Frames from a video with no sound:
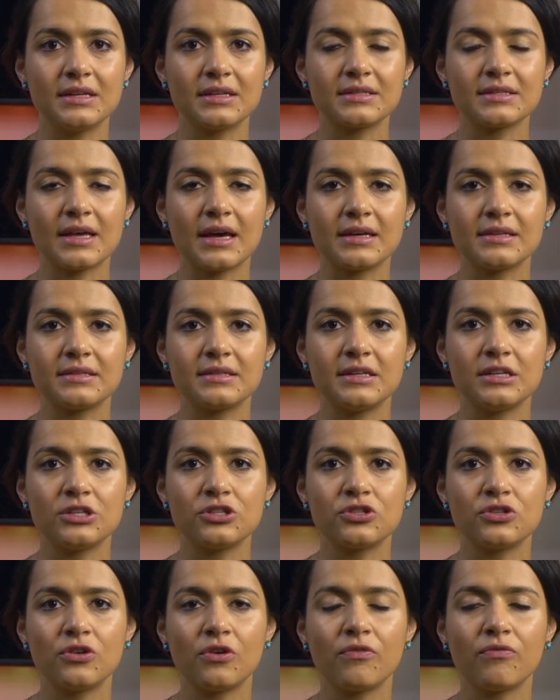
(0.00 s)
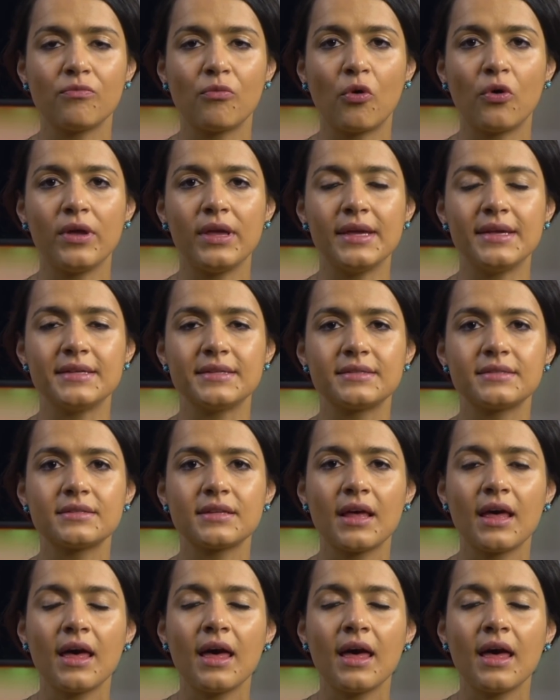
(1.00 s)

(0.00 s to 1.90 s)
assassination of Moïse,